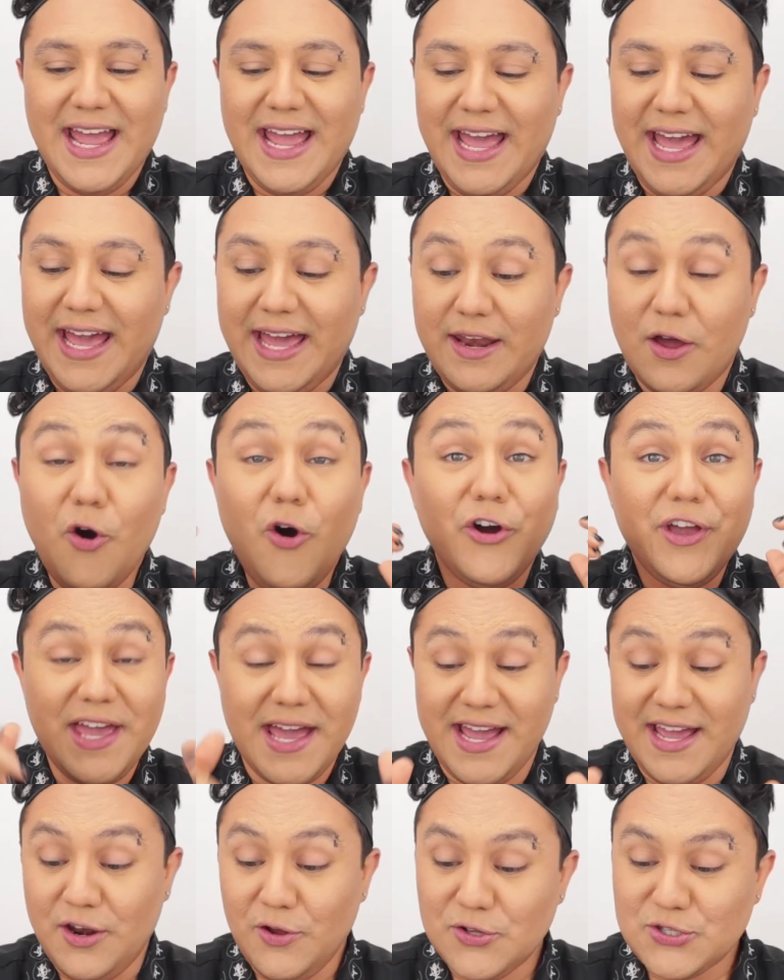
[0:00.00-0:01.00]
And oh
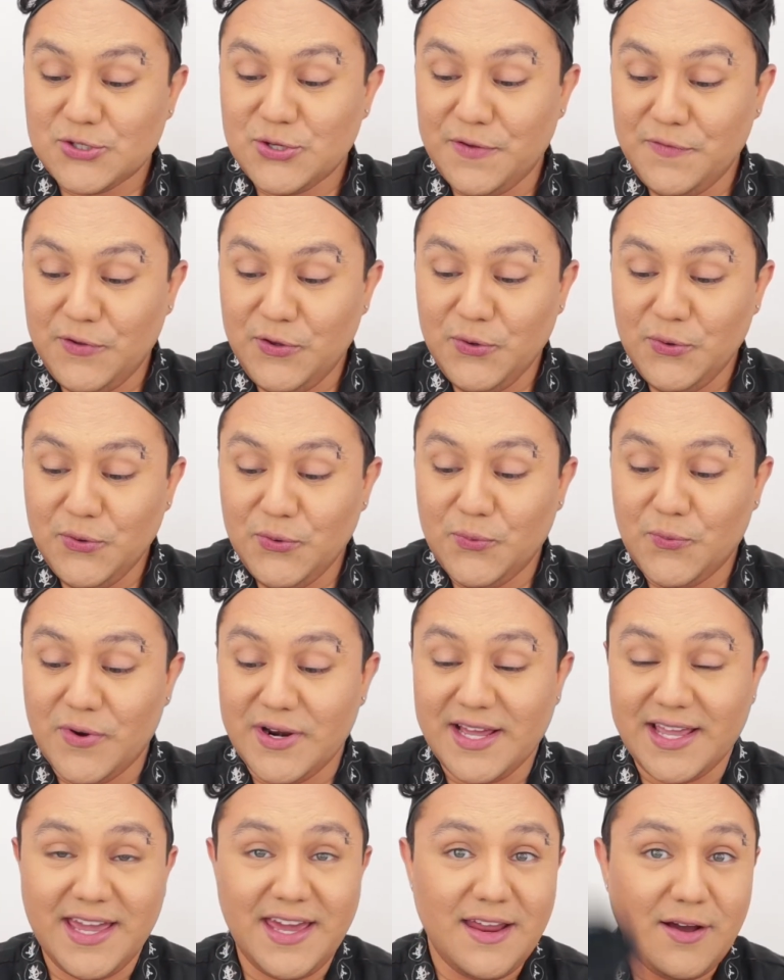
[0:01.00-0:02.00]
yeah, and also if you
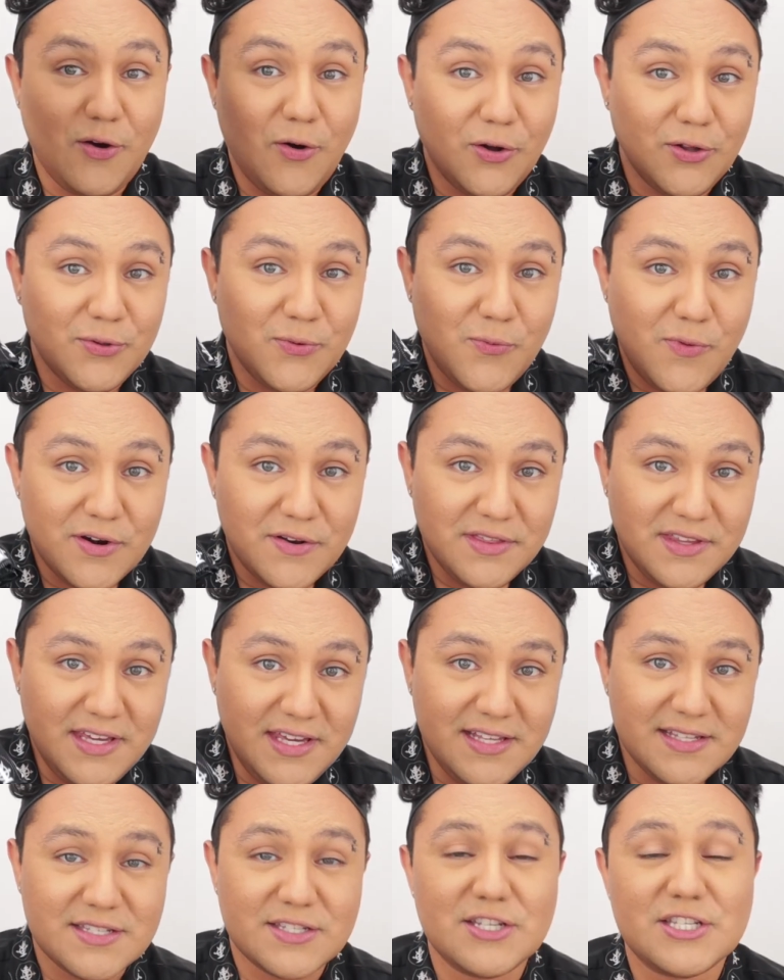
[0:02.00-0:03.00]
want to get a hold of one of
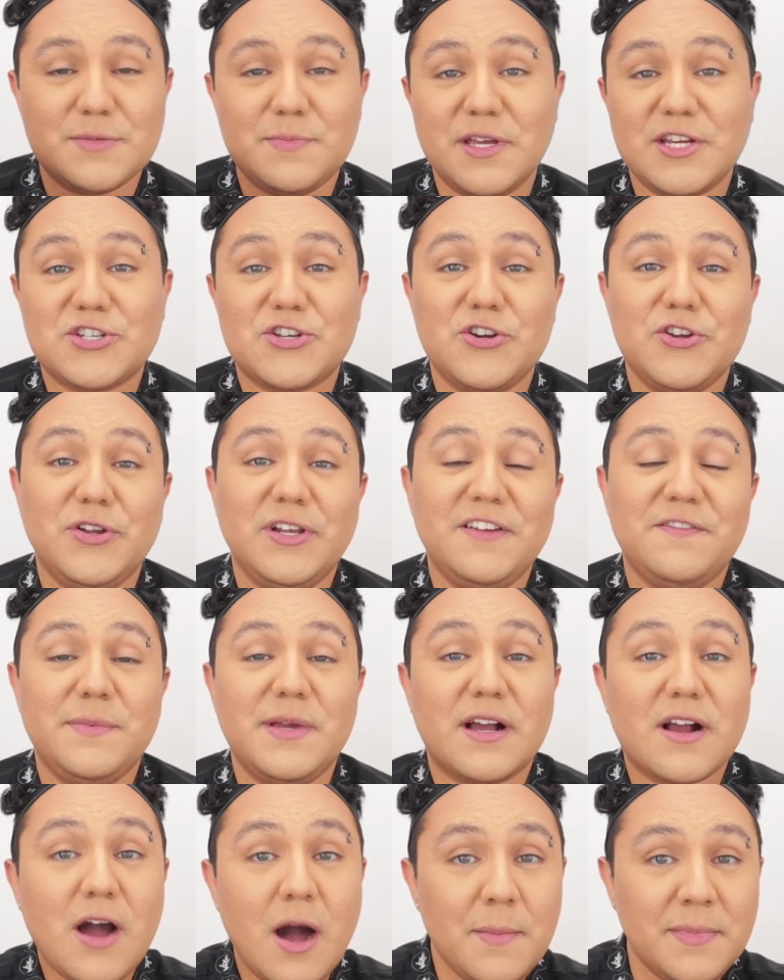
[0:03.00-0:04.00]
these, just make sure you leave me
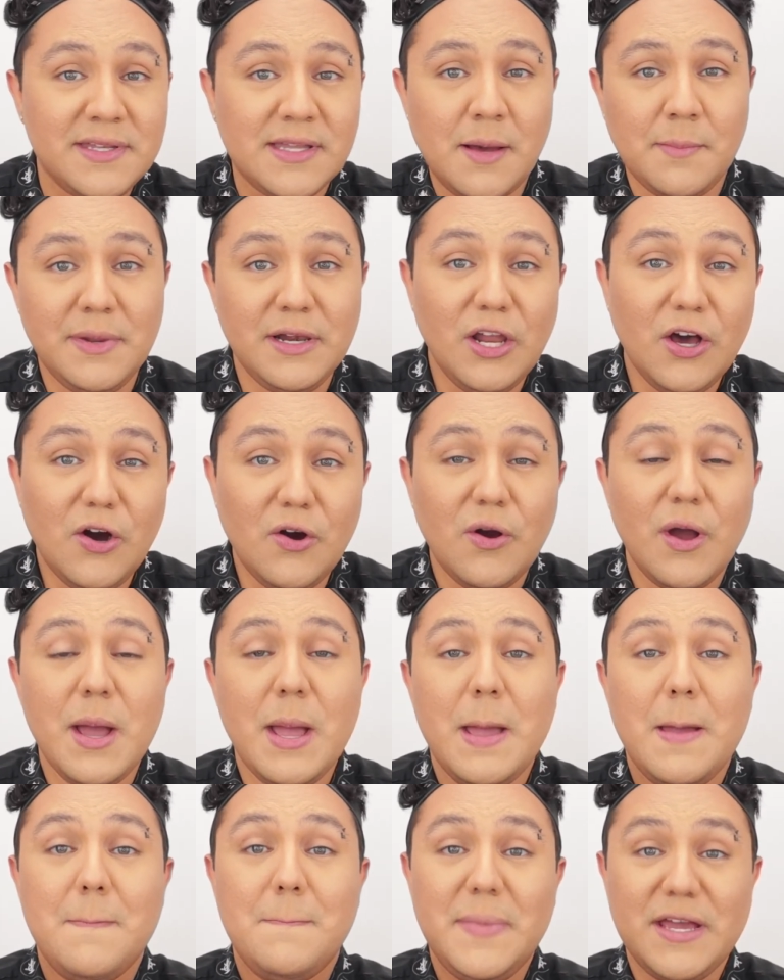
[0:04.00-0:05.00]
a comment down below.
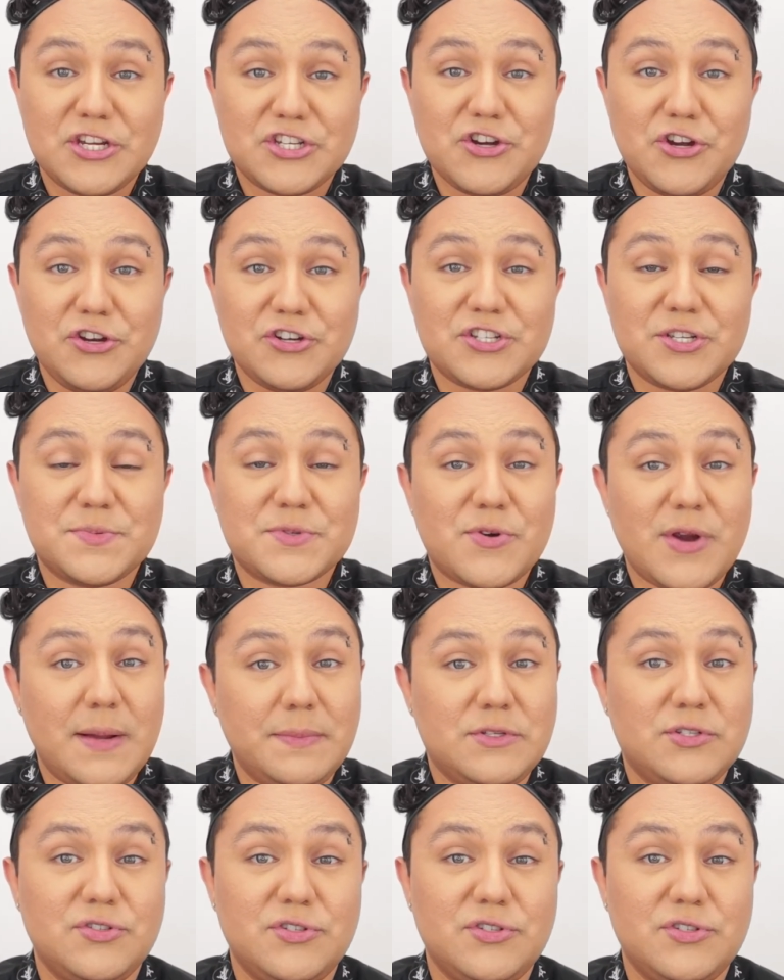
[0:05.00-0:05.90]
Make sure you're subscribed